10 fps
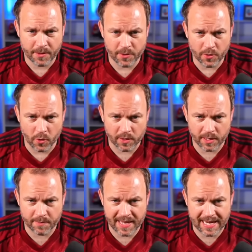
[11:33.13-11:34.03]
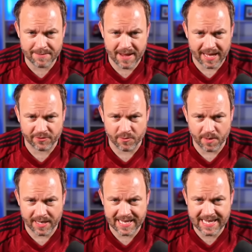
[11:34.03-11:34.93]
You're not going to be any match for
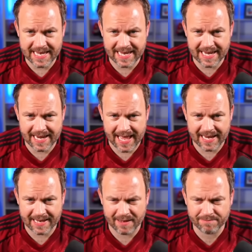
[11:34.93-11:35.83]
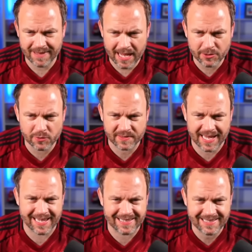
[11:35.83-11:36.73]
my Edin. How do you
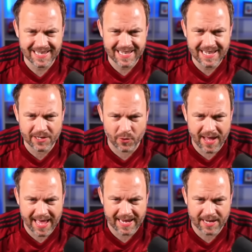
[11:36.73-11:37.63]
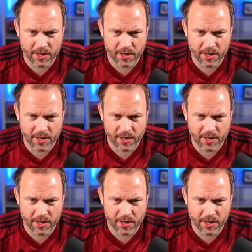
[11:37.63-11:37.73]
say it? Is it Edin or Edin?